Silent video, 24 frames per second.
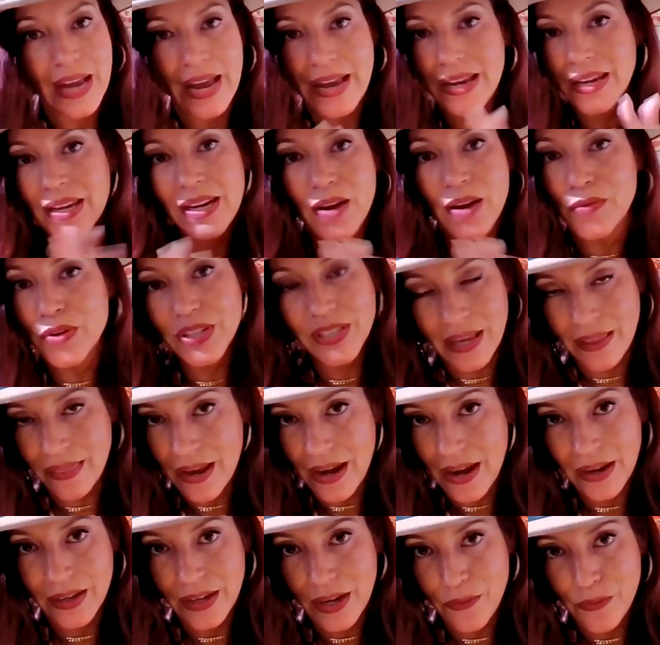can ever say that I
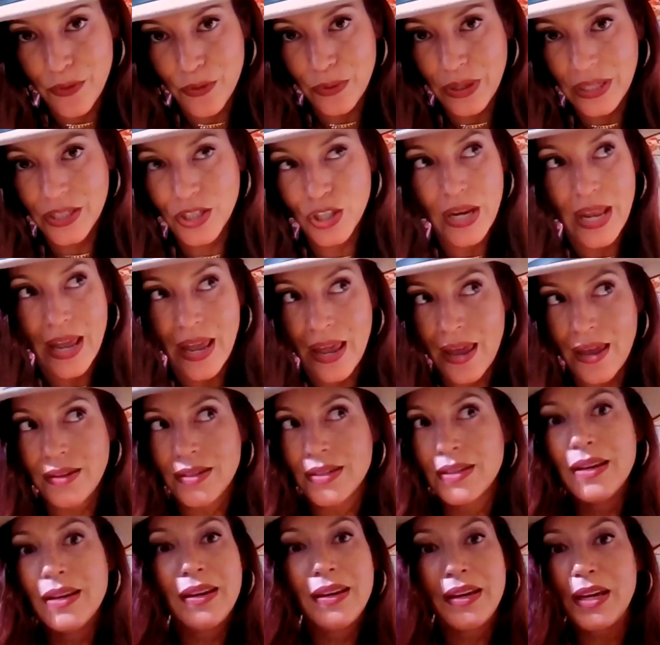can ever reach. And
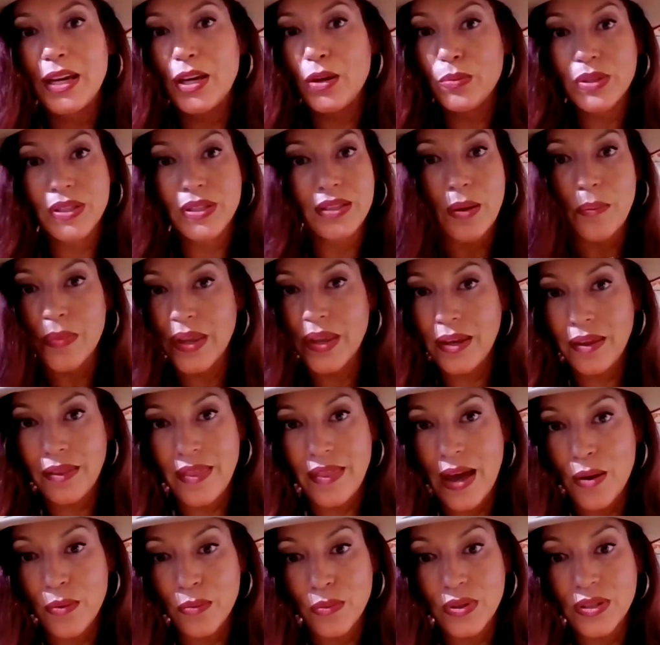it was something
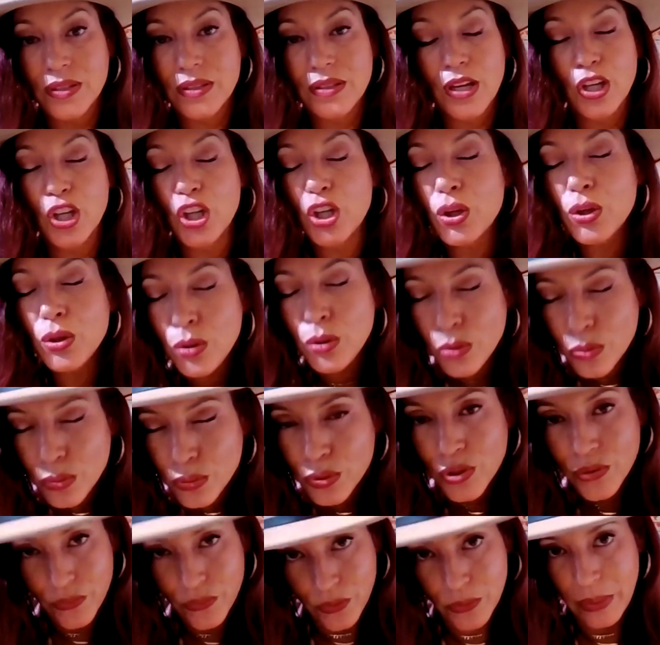that was
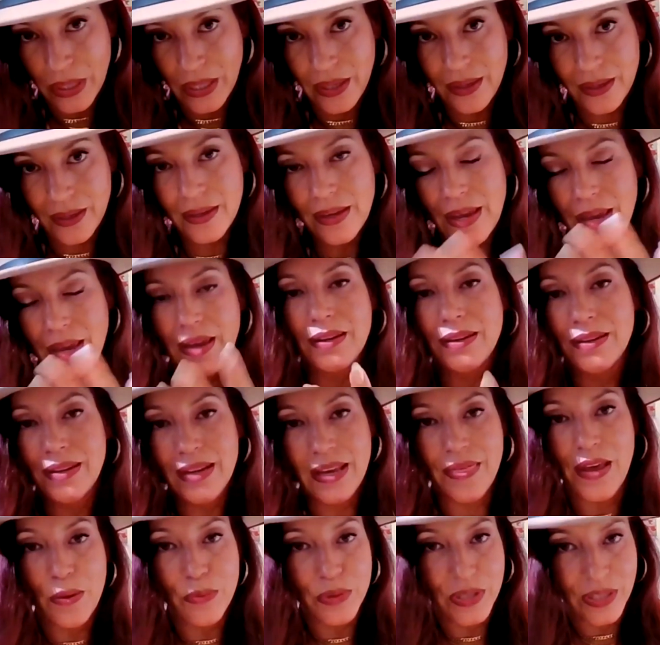huge for me.
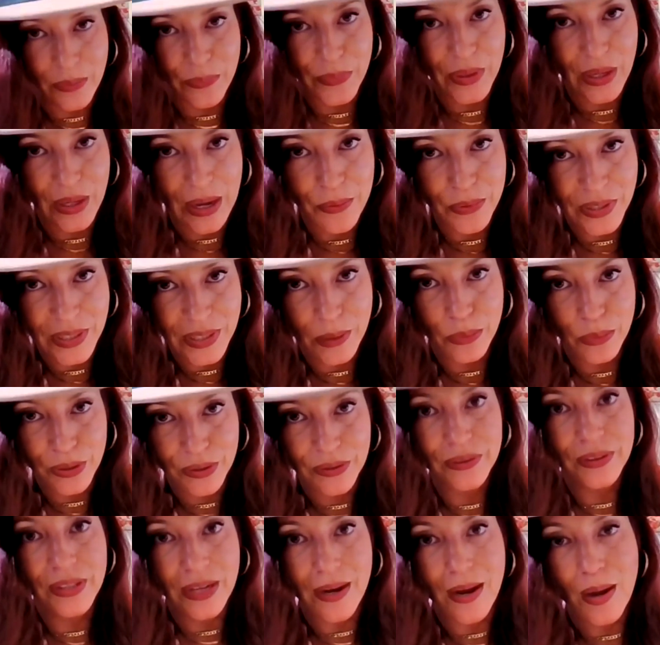And that was something I was able to
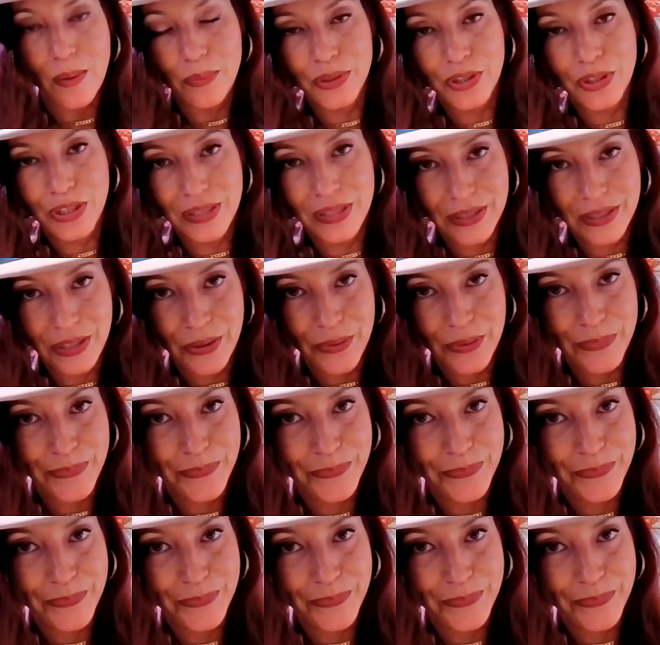accomplish this year.